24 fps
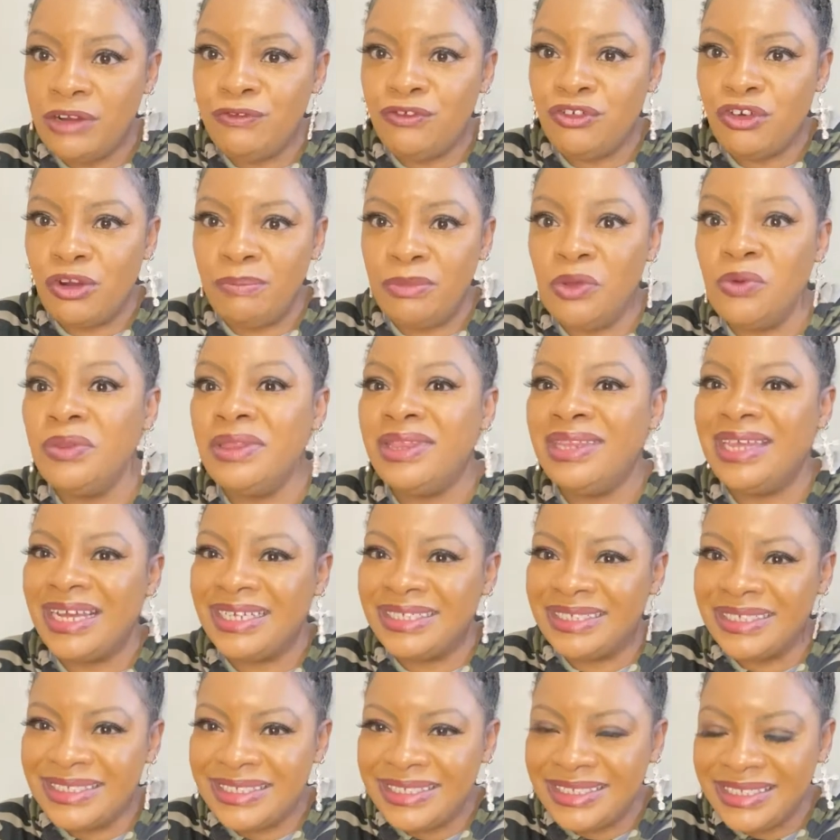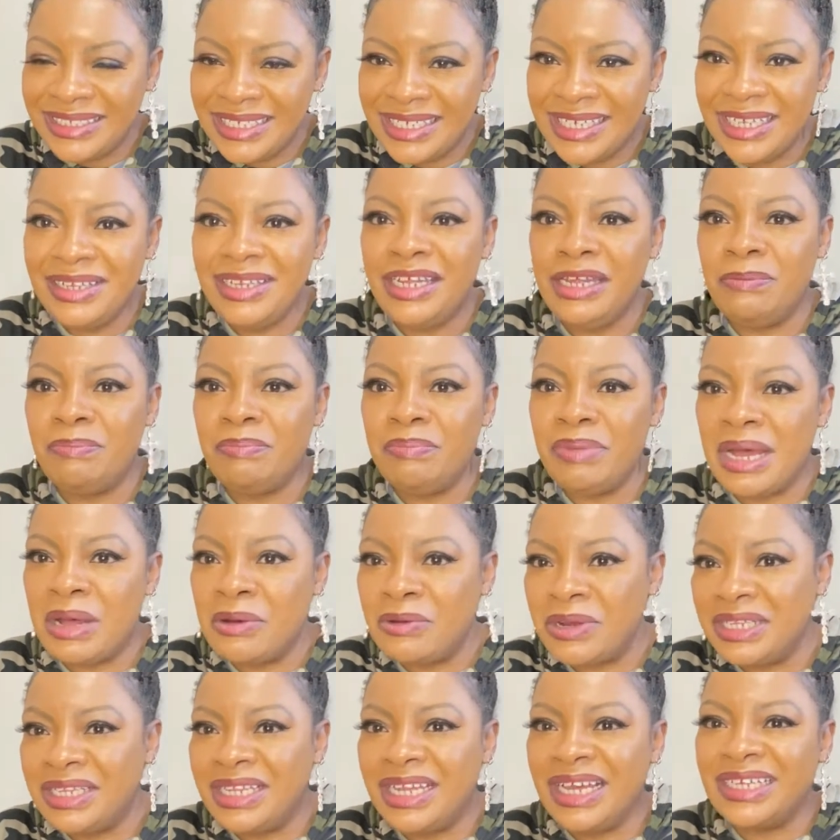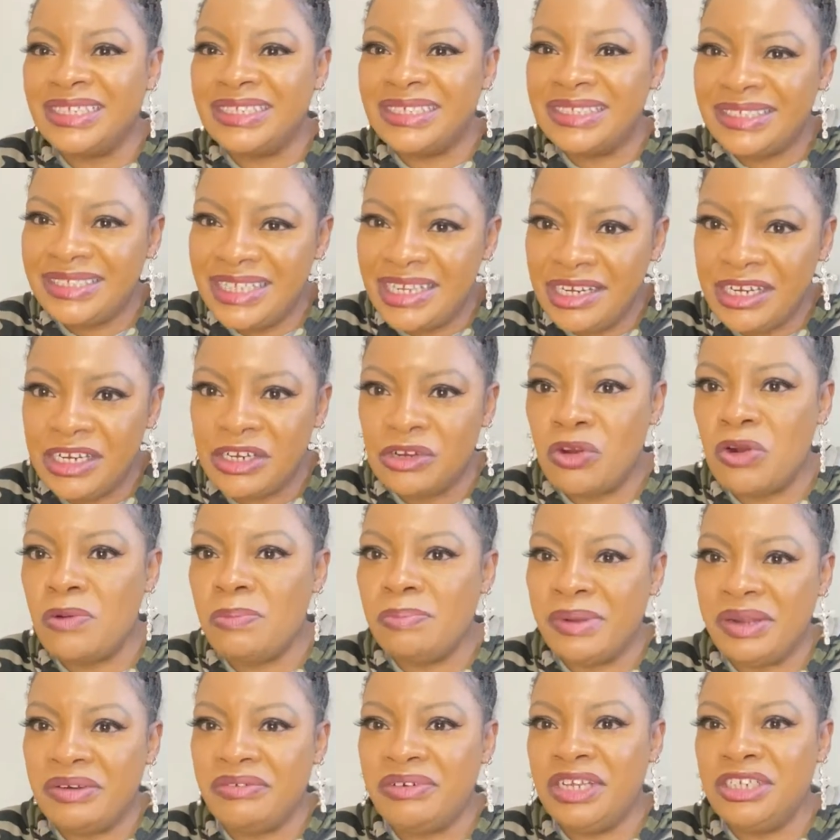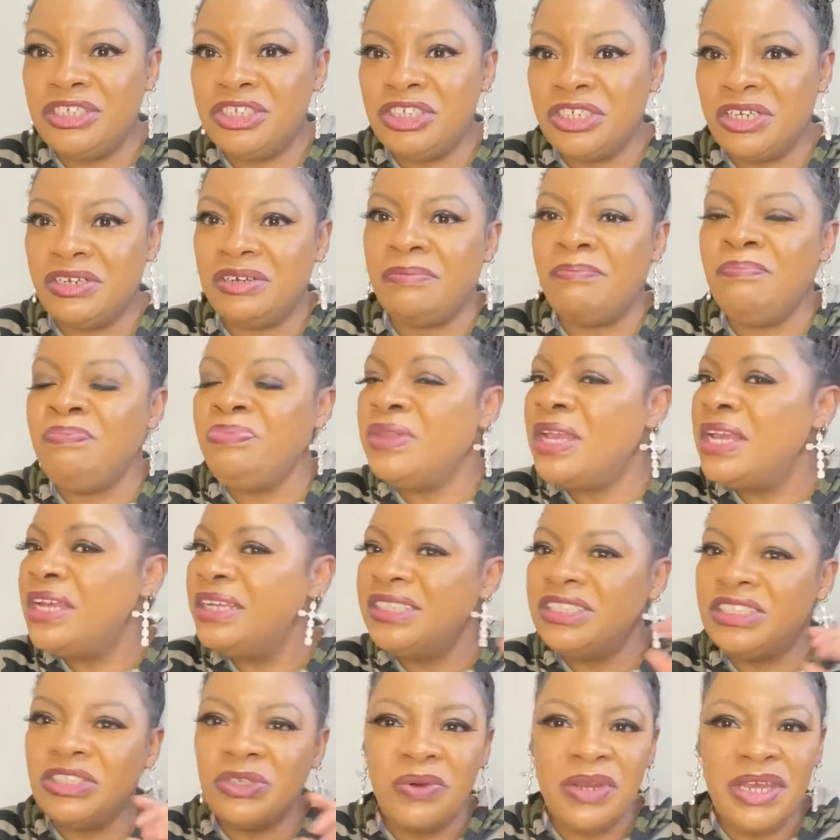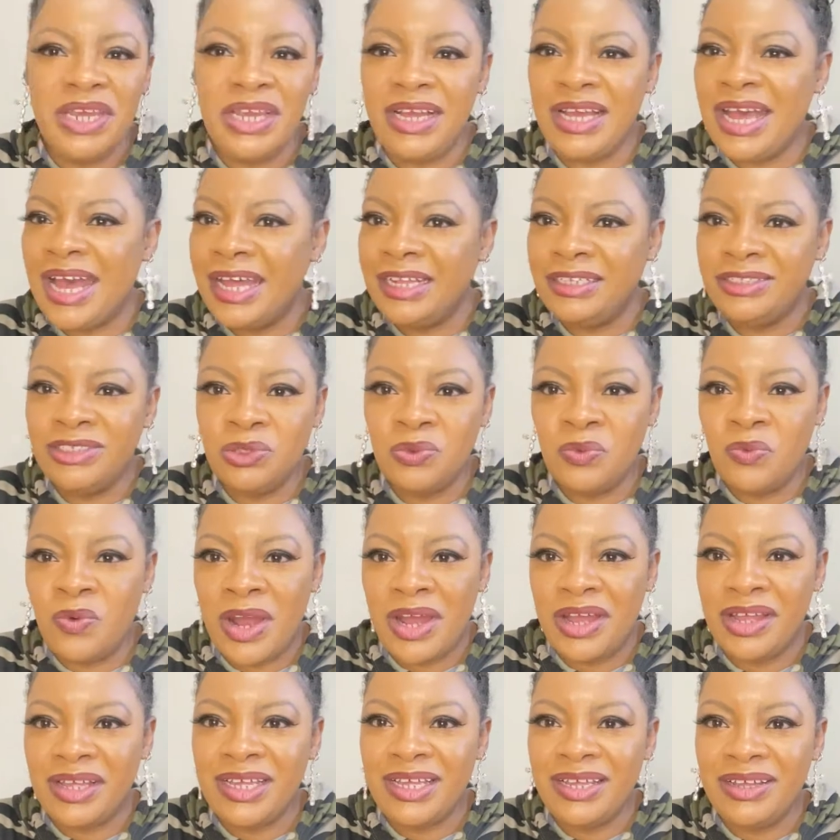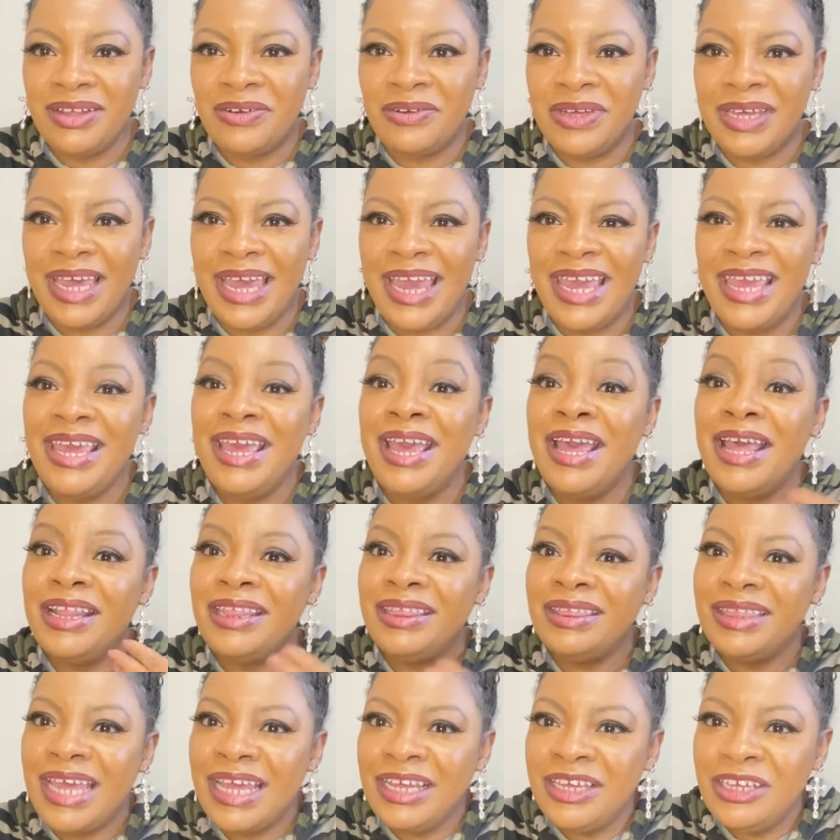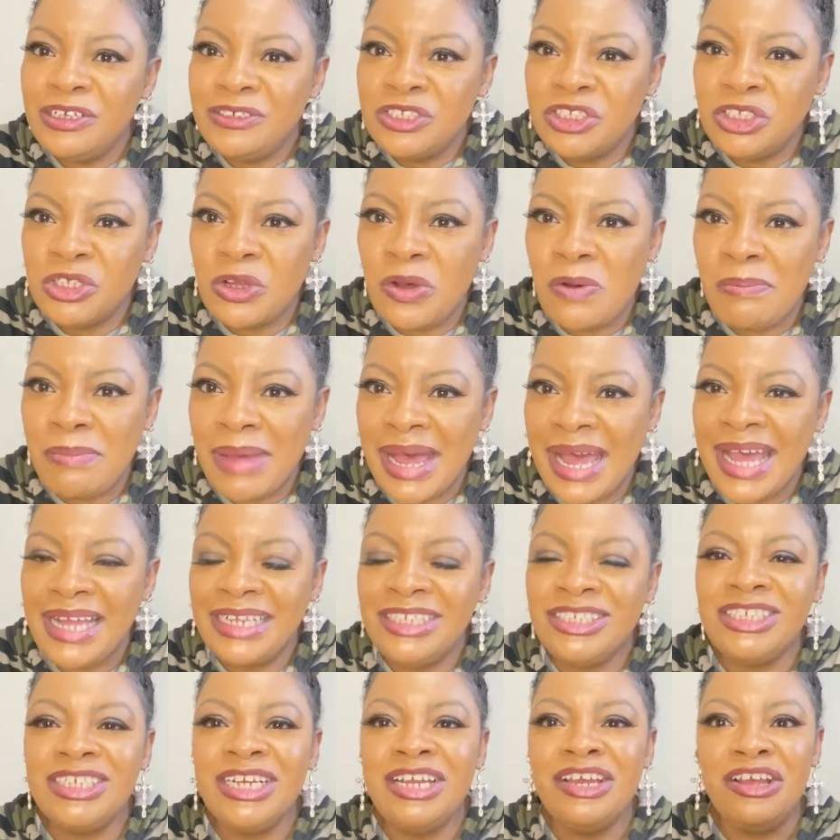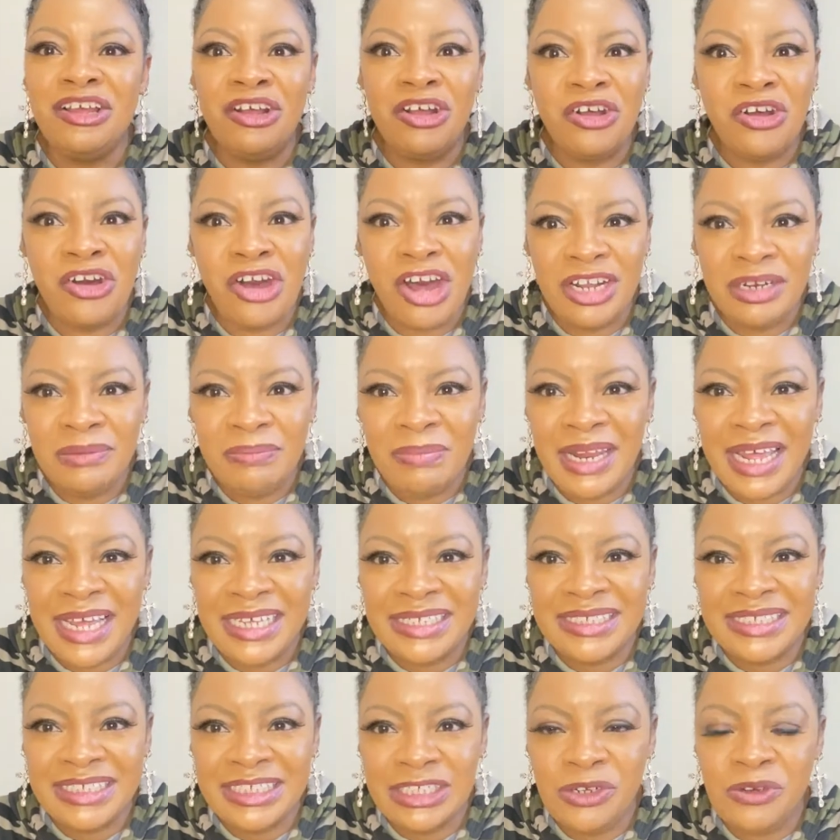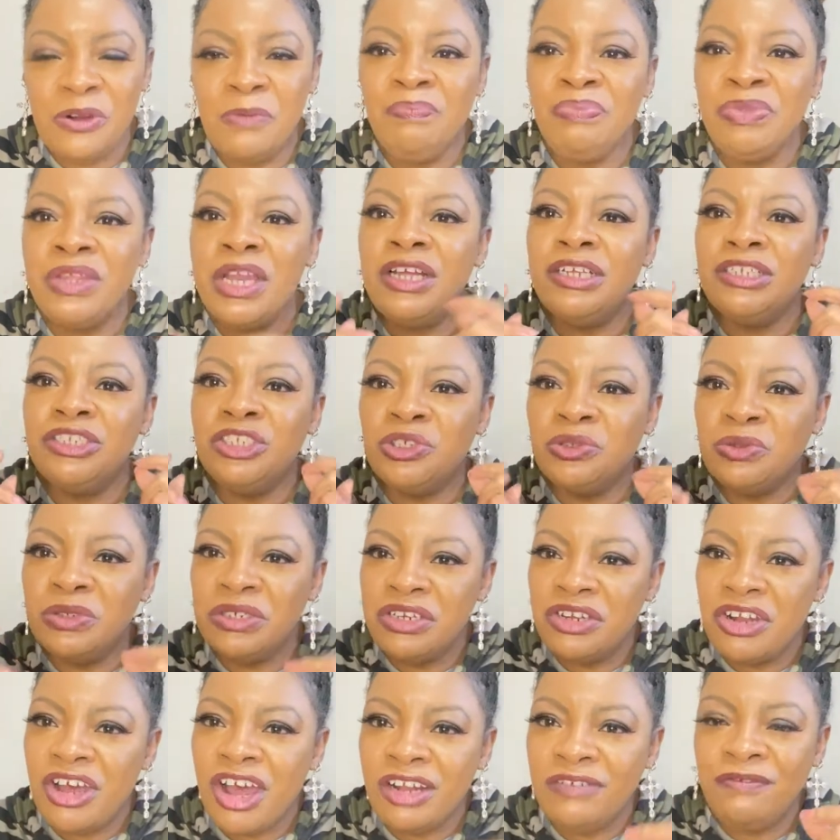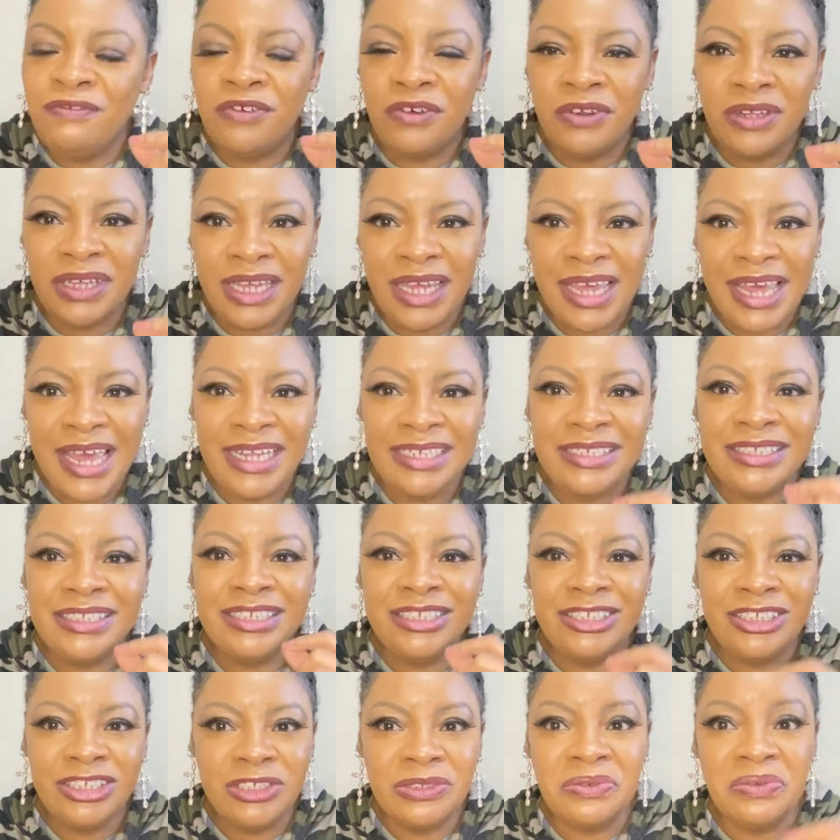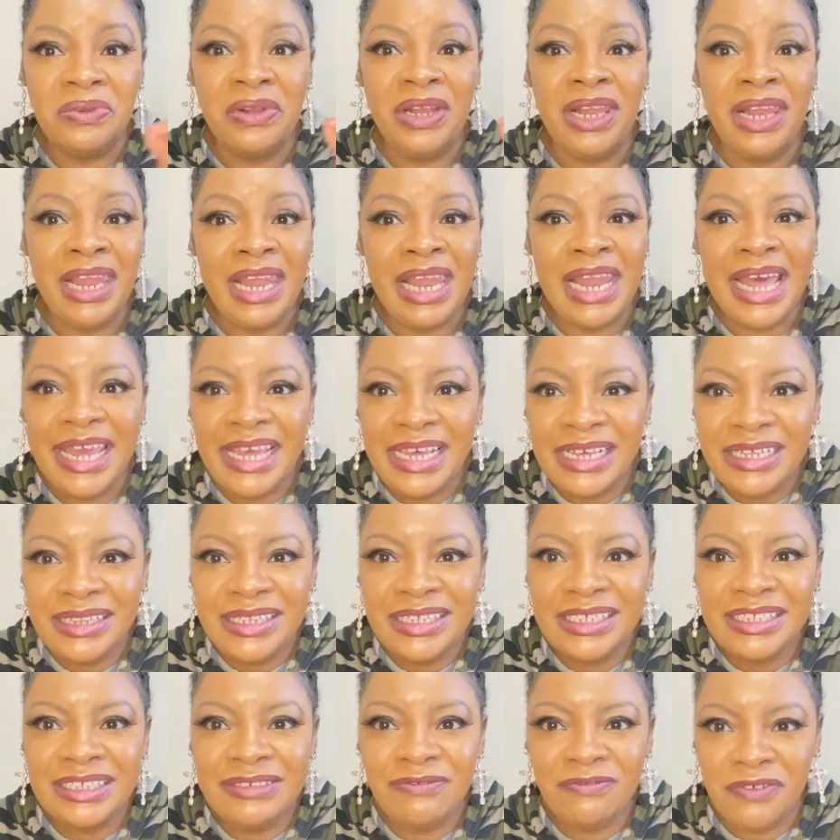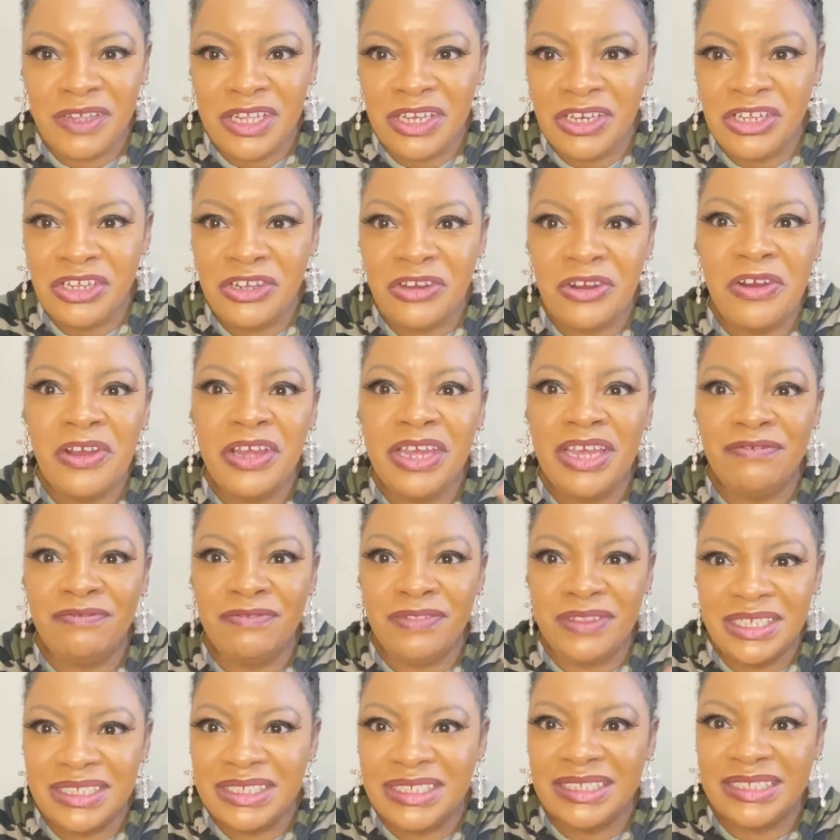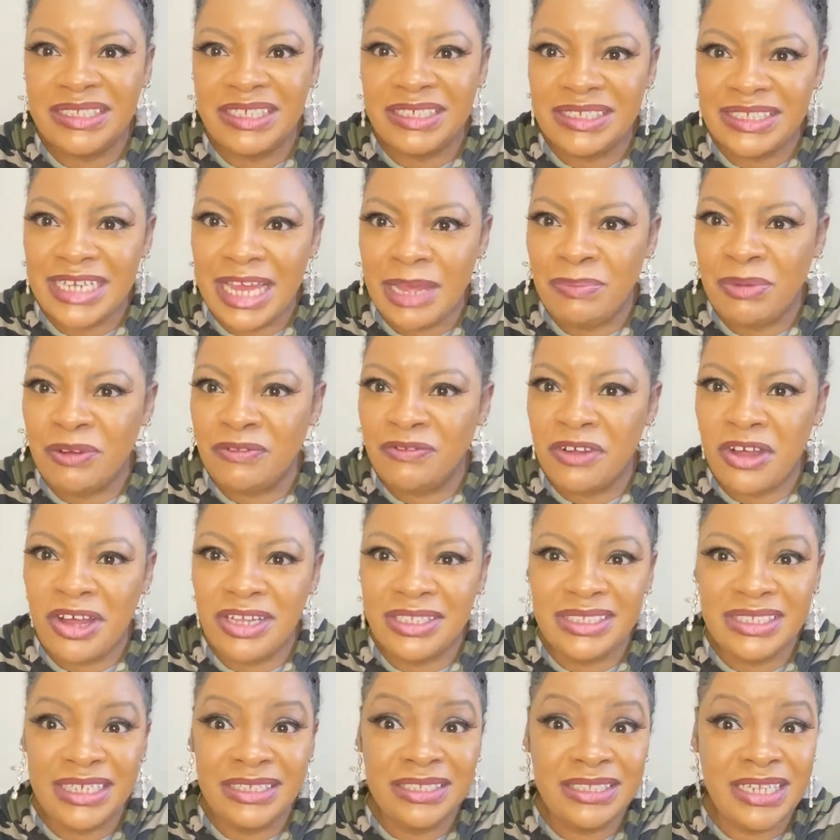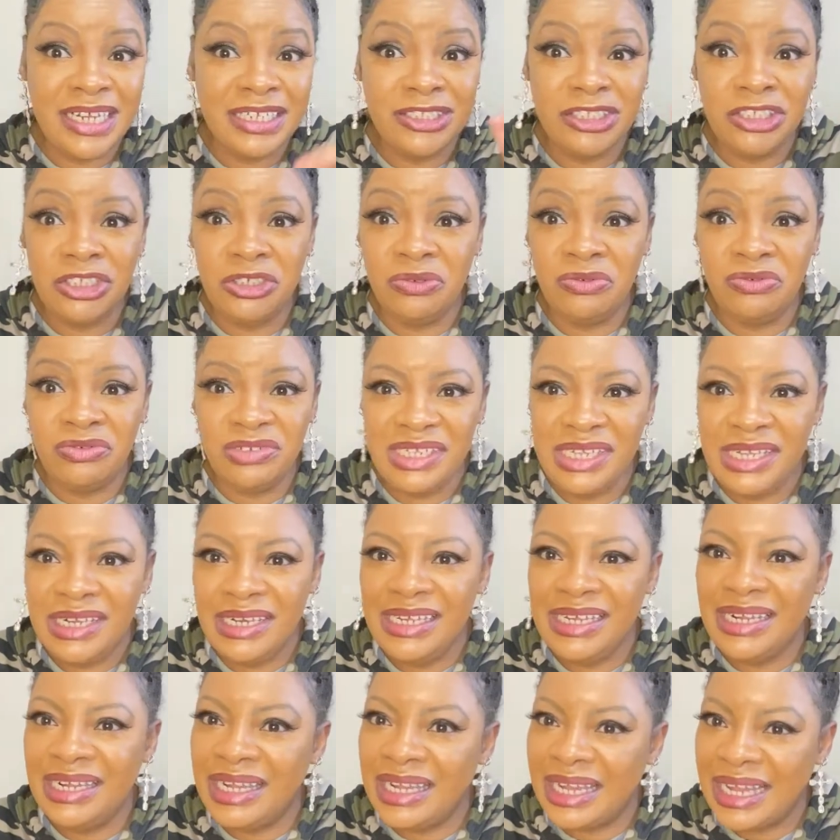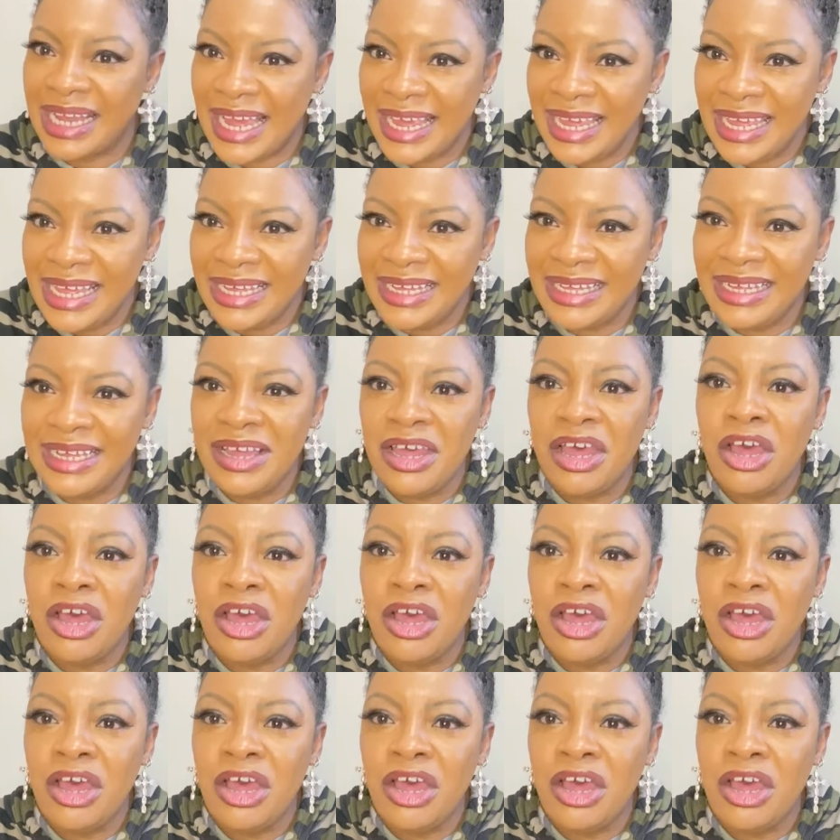from you, they are still in power, they are still in operation, so it can't work, okay? Thank you so much. God bless you. Do not forget to like this video if this is the type of content that you really like.